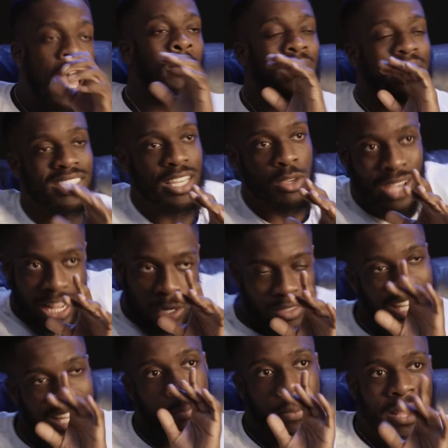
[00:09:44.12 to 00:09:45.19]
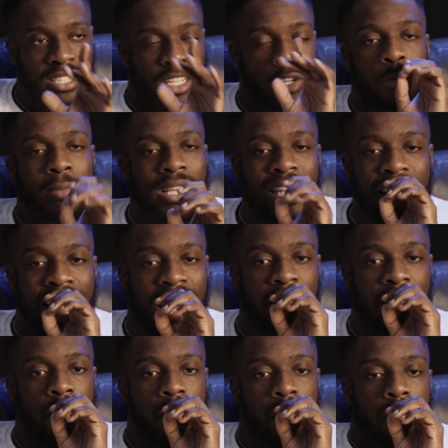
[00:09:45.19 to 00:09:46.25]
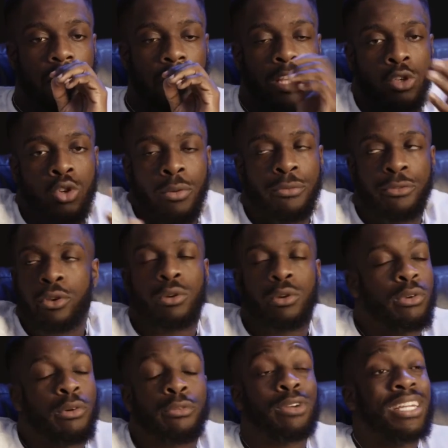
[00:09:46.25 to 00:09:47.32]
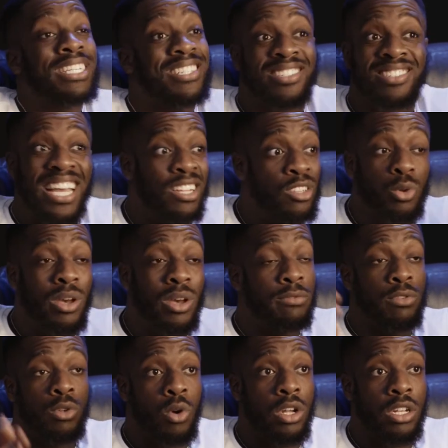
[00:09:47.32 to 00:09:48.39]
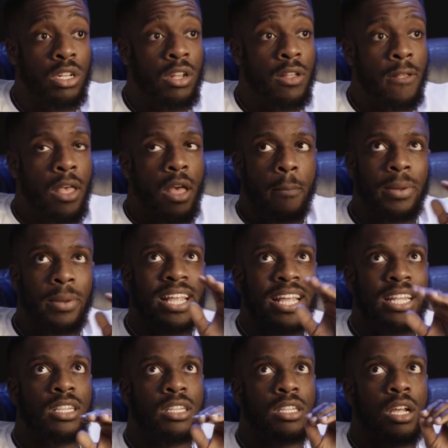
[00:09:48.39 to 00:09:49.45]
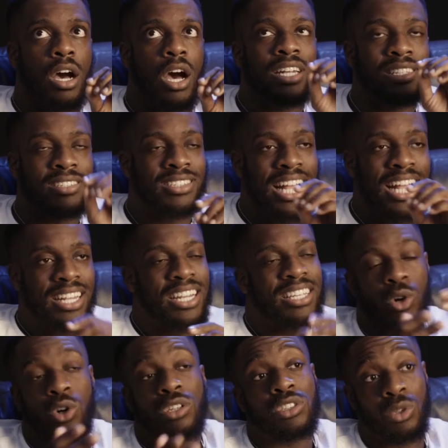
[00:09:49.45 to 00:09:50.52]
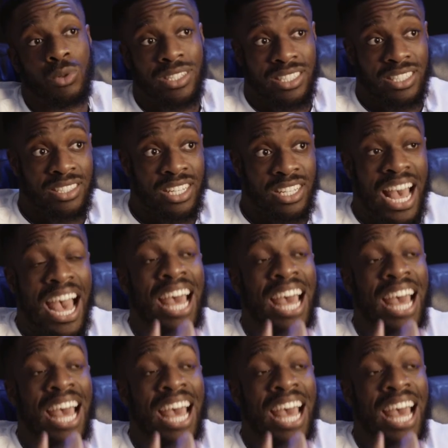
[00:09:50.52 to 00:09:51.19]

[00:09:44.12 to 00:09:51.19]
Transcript: And when I say you cannot take the piss, I don't mean that, like, you're free to say and do whatever you want, but then understand that there's consequences to that.